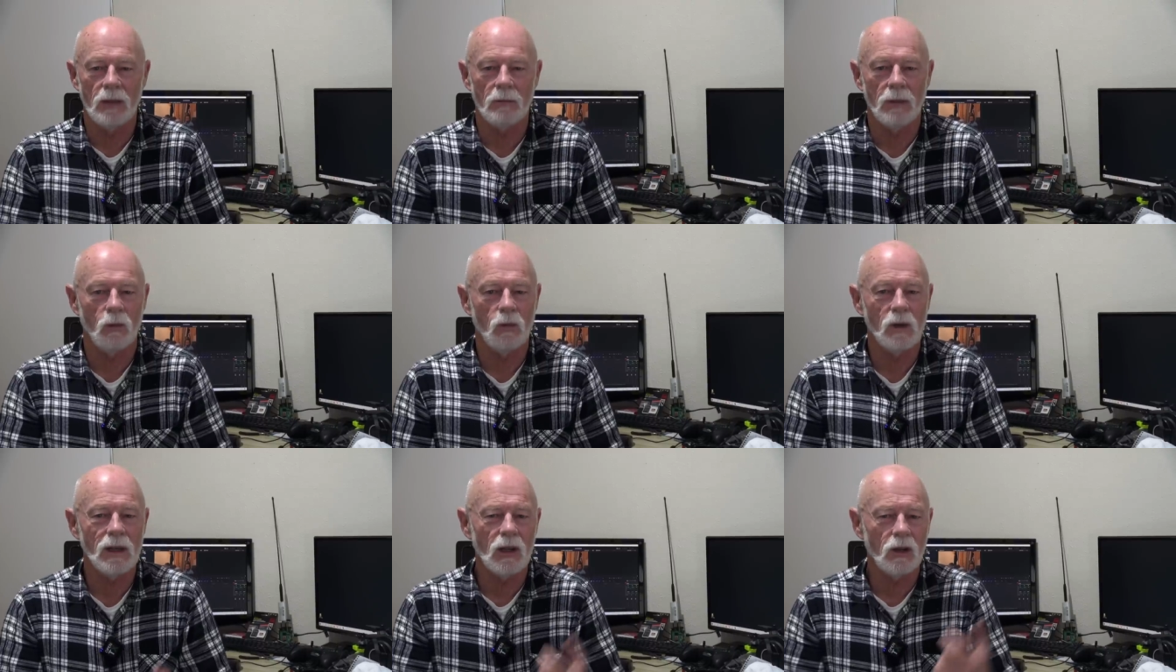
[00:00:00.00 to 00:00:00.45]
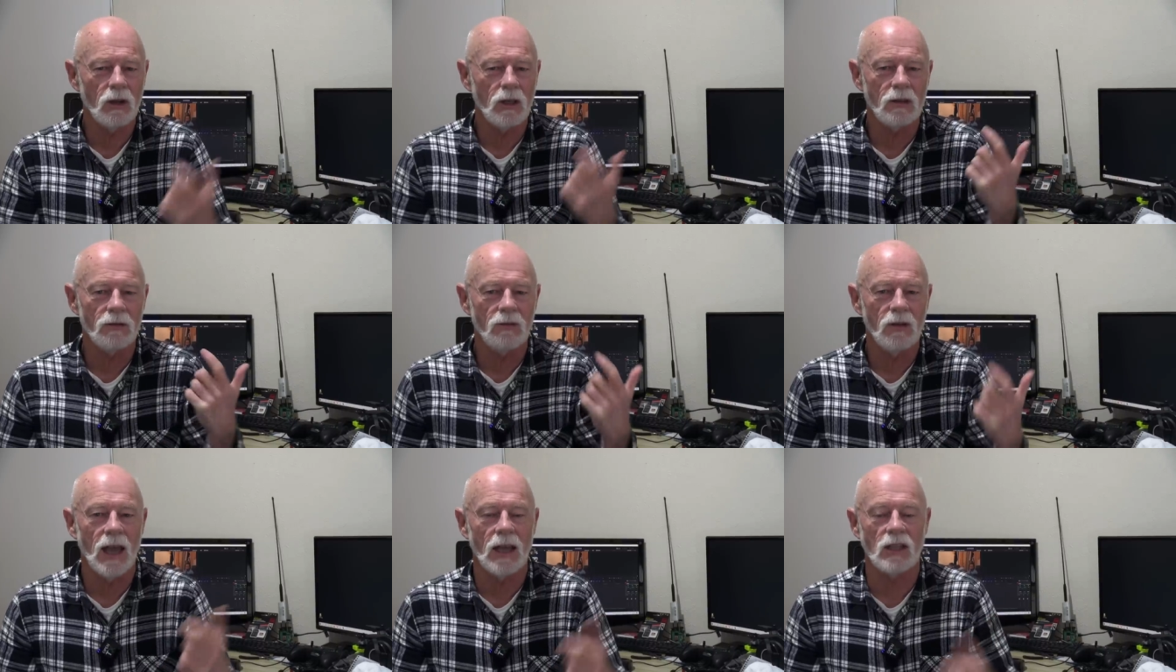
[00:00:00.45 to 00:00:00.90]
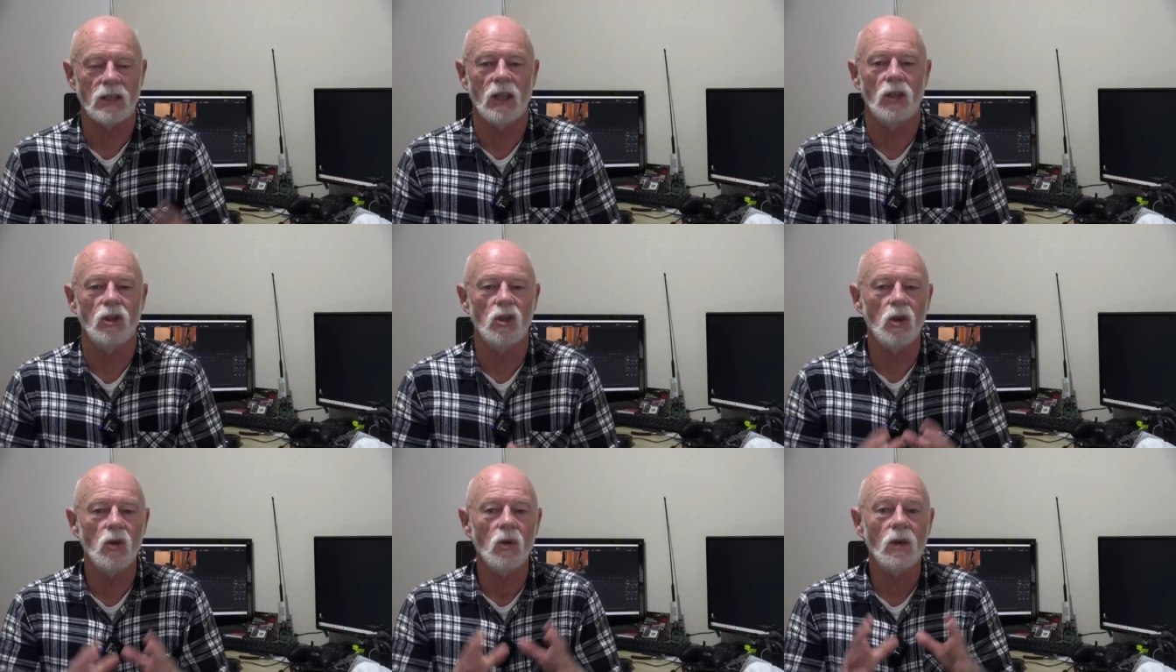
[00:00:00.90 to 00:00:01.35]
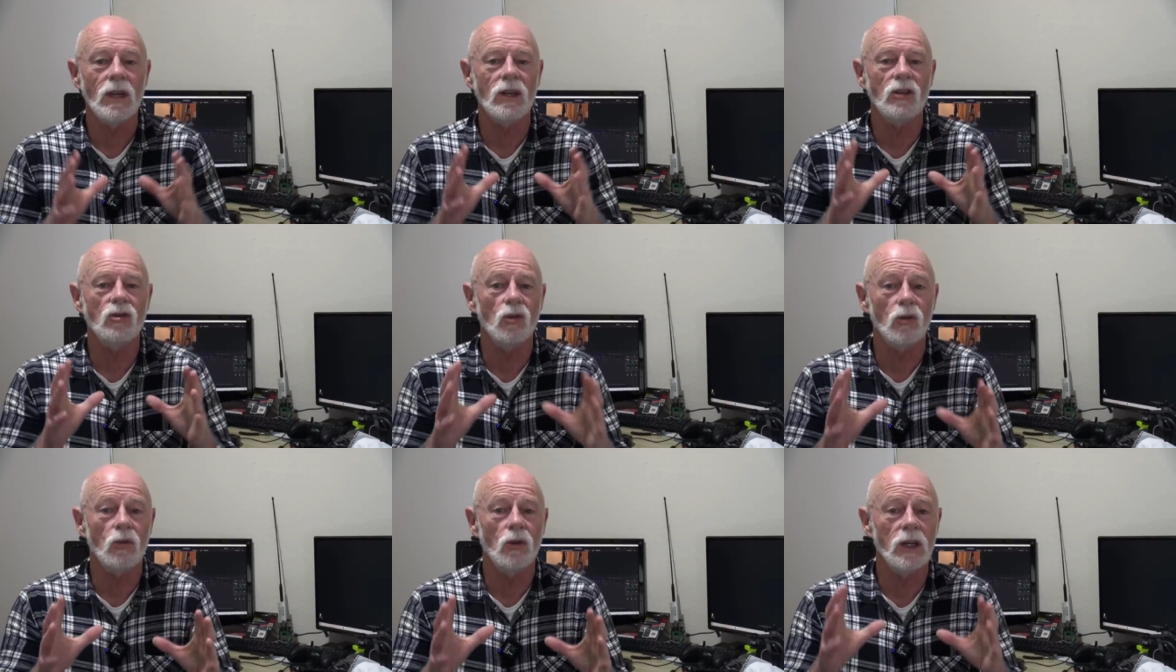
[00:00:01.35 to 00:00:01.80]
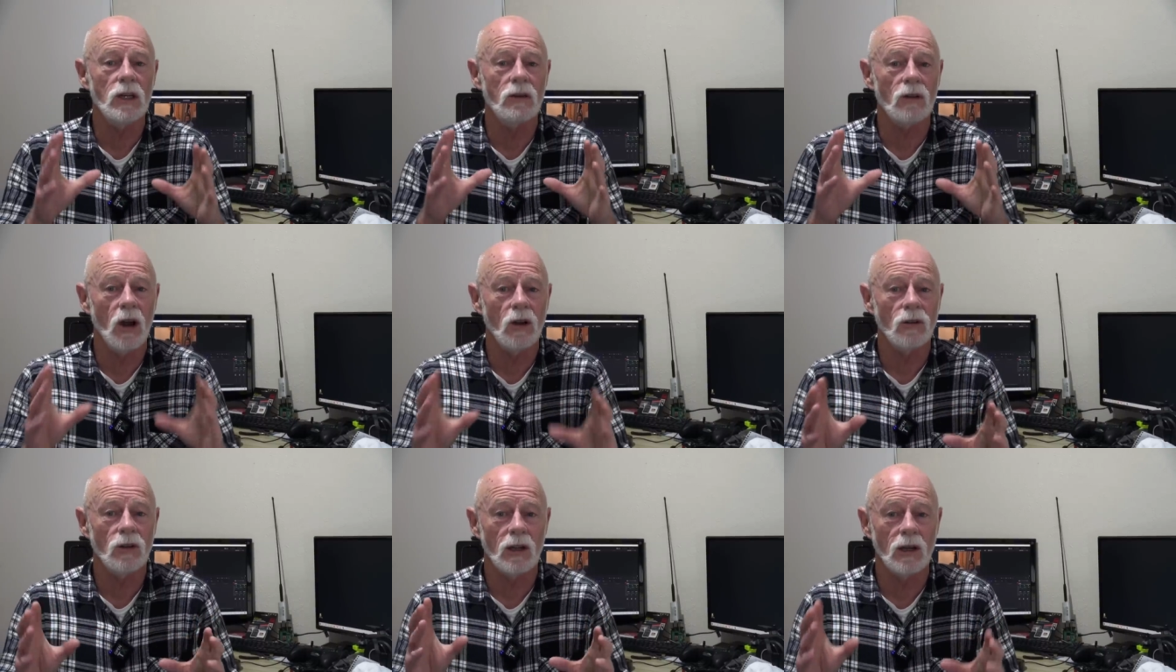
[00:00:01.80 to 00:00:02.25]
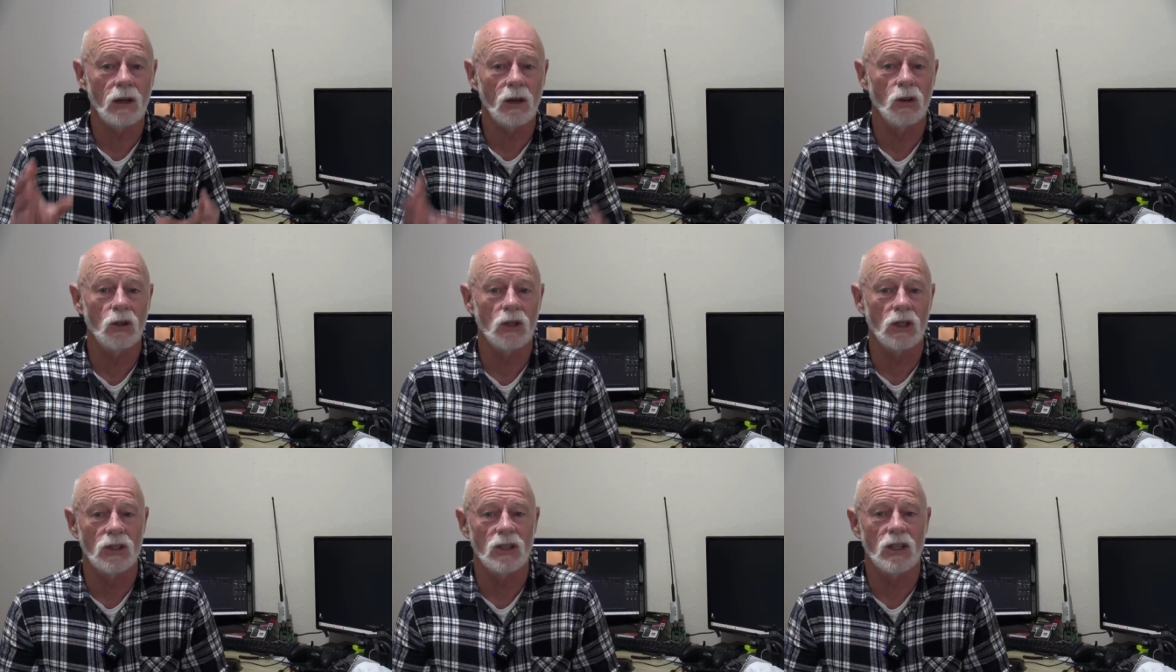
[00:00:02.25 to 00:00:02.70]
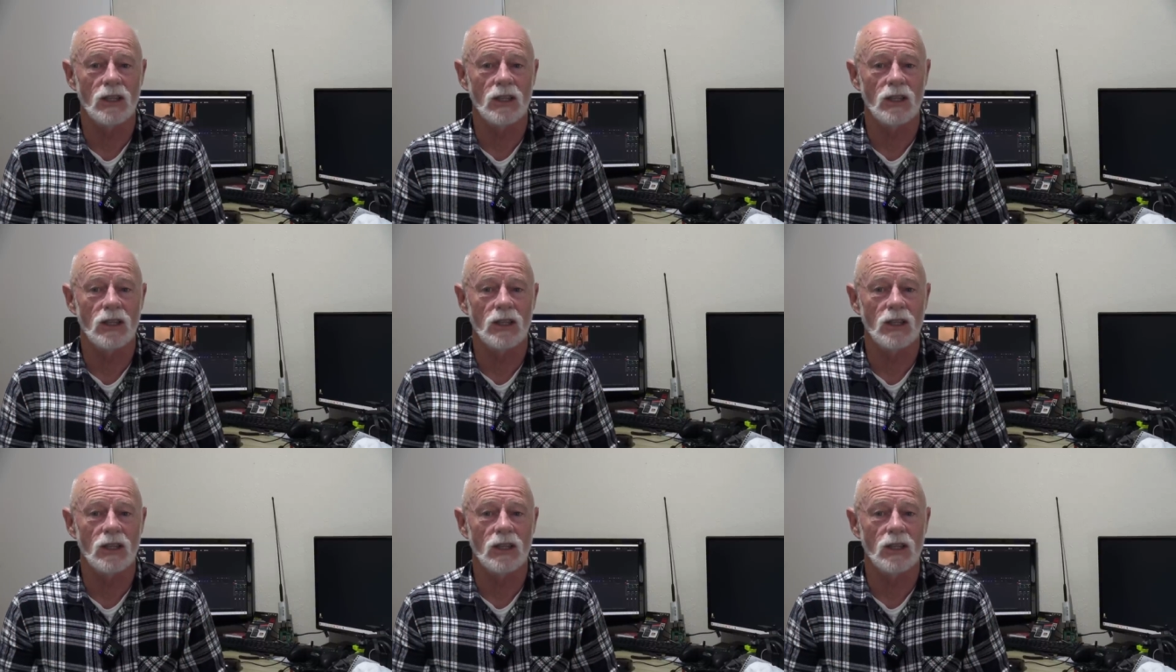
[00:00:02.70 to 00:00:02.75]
but we'll look at the facts and you can draw your own conclusions.